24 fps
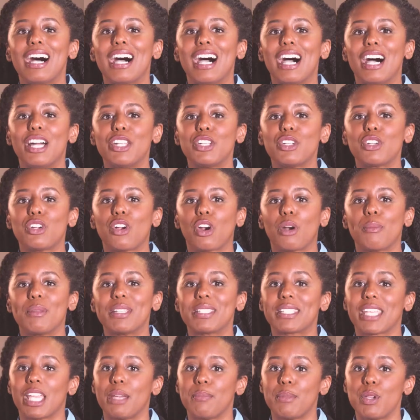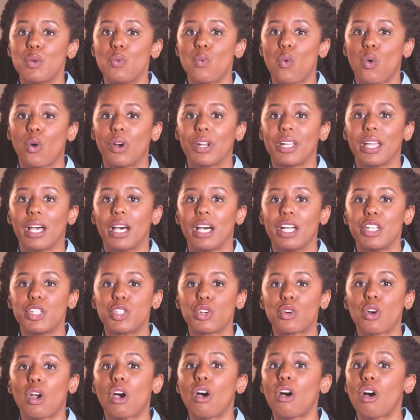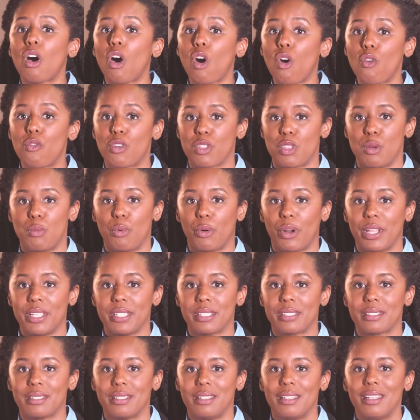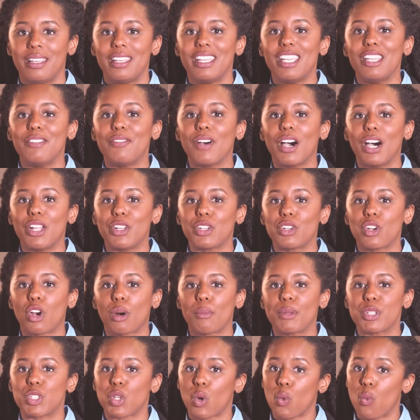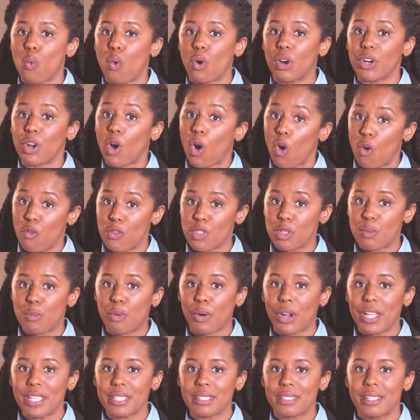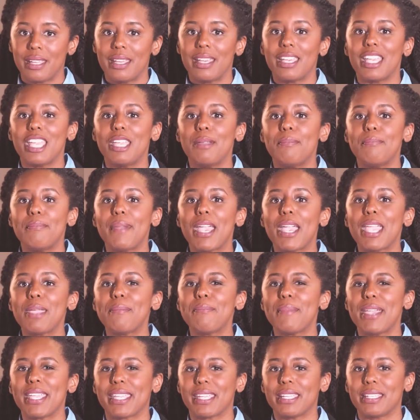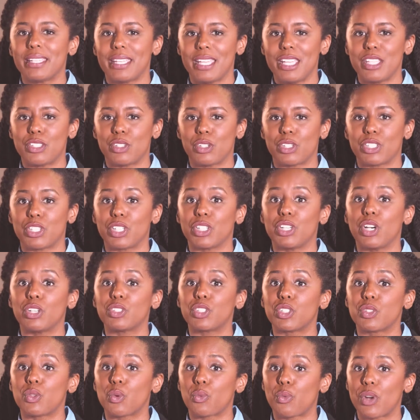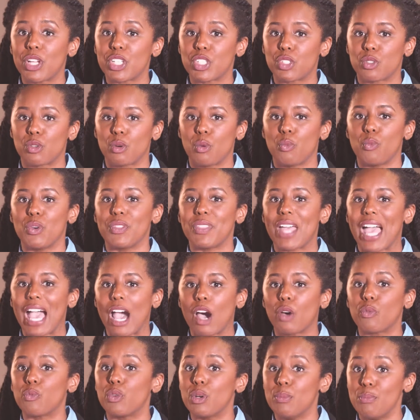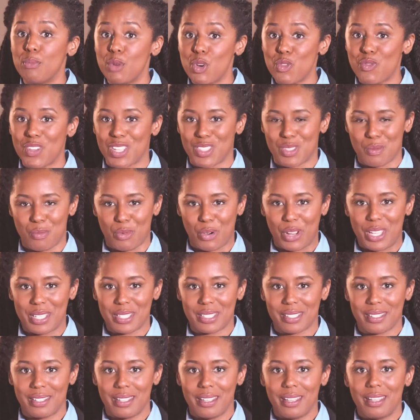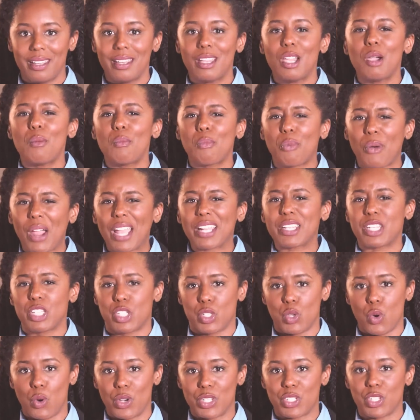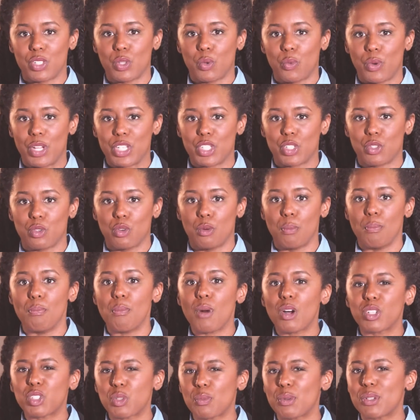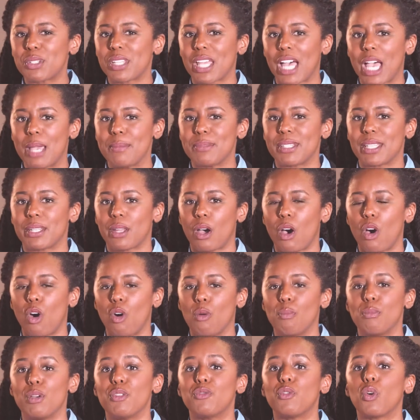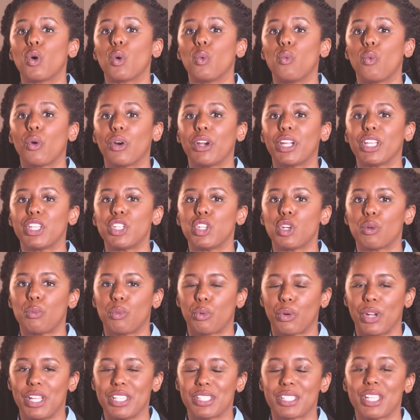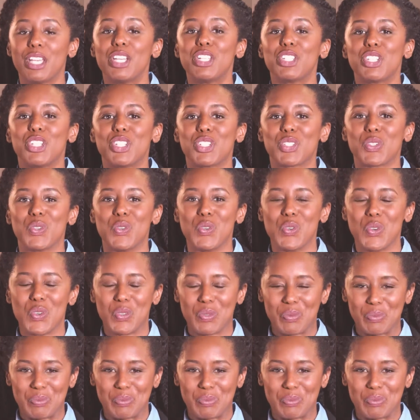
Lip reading: Undergarments can be worn under or over the brace. If undergarments are worn over the brace, it may make it easier to go to the restroom without removing the brace. Practice going to the restroom multiple times at home before wearing your brace to school.